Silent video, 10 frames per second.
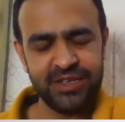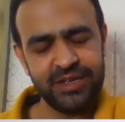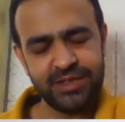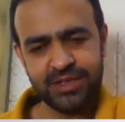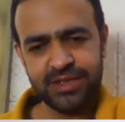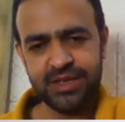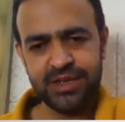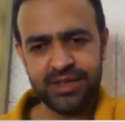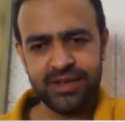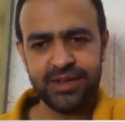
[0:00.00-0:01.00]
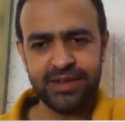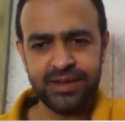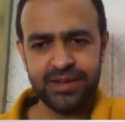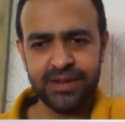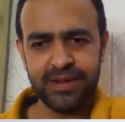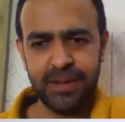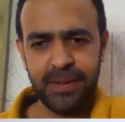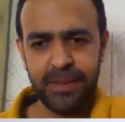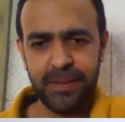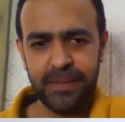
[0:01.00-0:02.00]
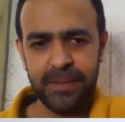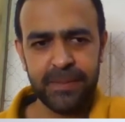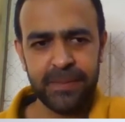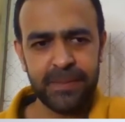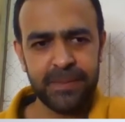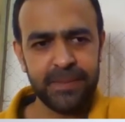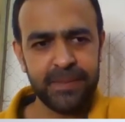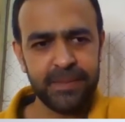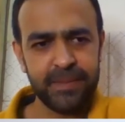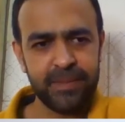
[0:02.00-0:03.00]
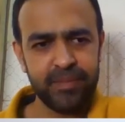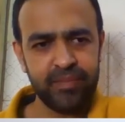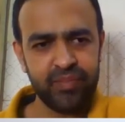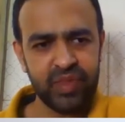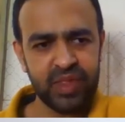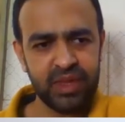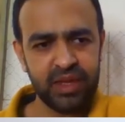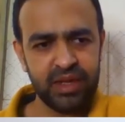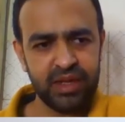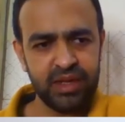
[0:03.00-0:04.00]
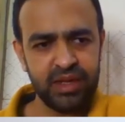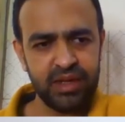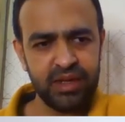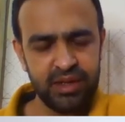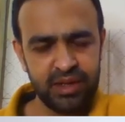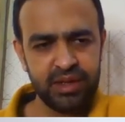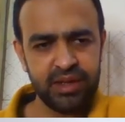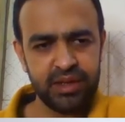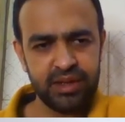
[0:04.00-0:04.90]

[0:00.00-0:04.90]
[no speech]